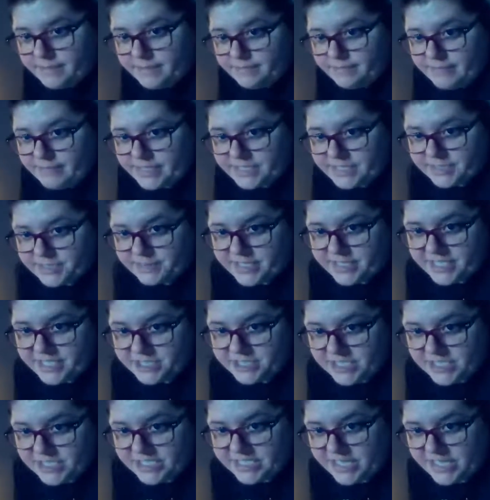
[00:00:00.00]
Mozzarella
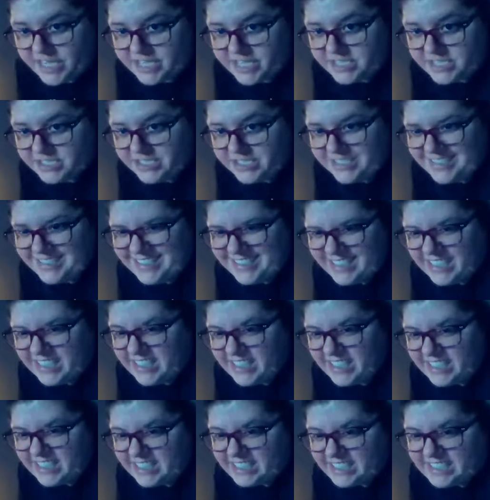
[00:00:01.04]
cheese, cottage
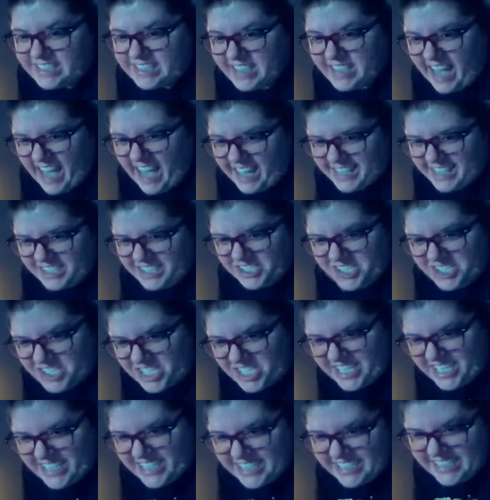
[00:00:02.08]

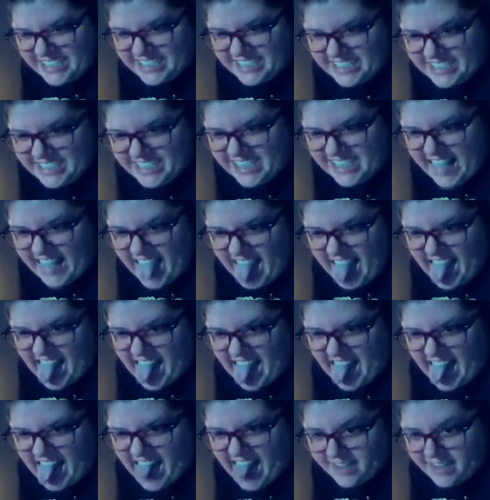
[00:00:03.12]
cheese.
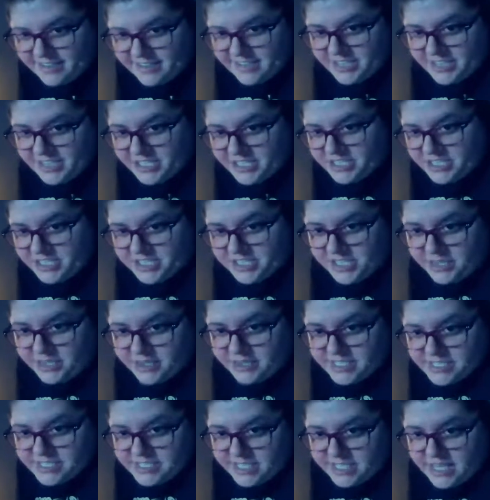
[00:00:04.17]
Are you going to show
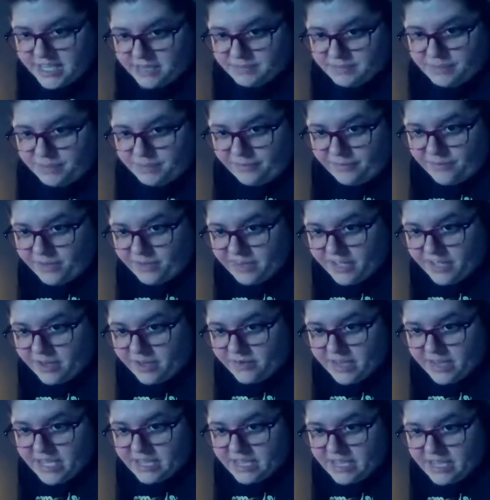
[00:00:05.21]
us the cups before they go
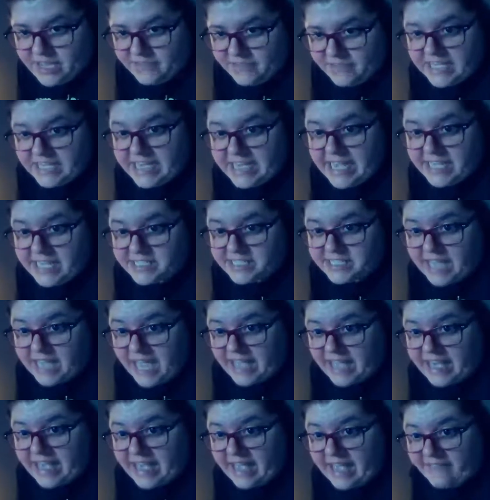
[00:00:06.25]
in the oven? Yes,
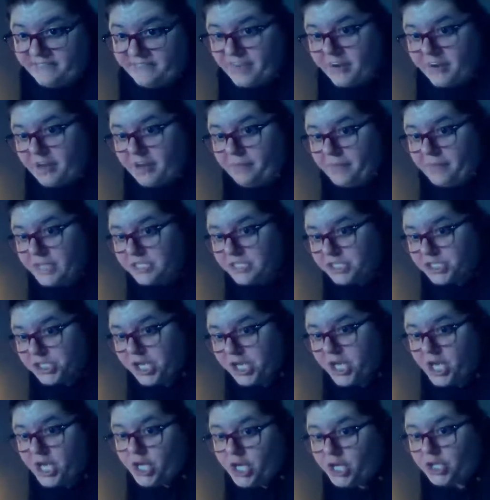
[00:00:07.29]
I can very much
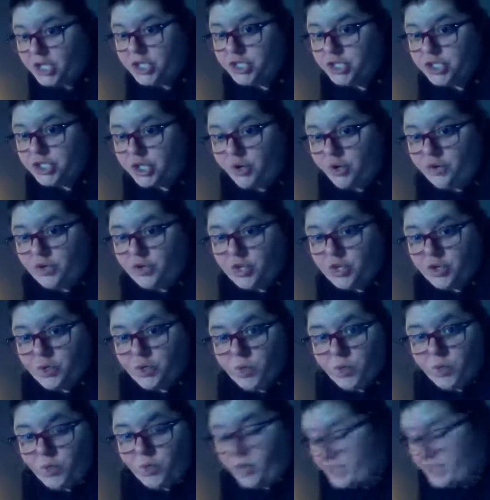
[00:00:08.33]
show
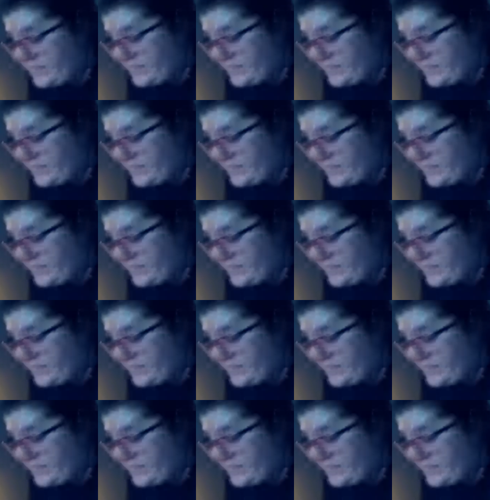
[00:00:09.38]
you what